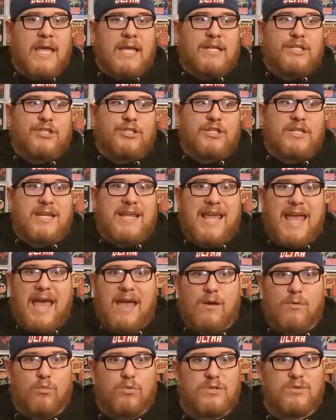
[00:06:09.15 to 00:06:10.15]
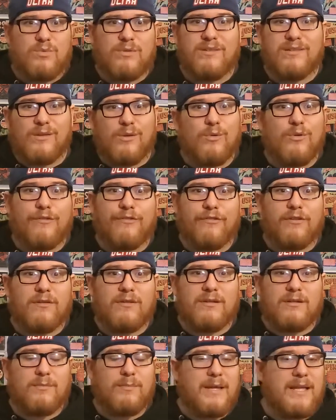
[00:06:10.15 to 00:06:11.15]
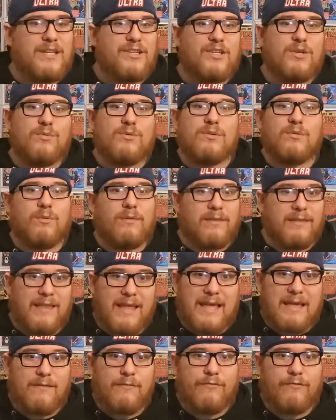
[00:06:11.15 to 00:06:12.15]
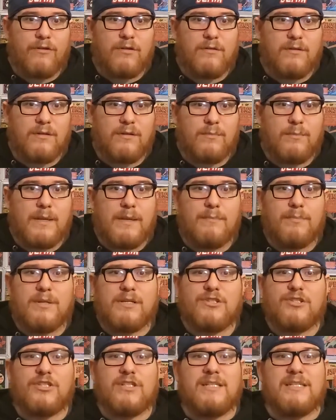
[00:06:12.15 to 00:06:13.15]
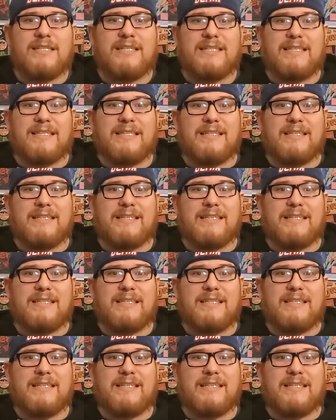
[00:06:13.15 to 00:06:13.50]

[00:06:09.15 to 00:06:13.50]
She was with Luke for a little bit, she was with Leia for a little bit, but she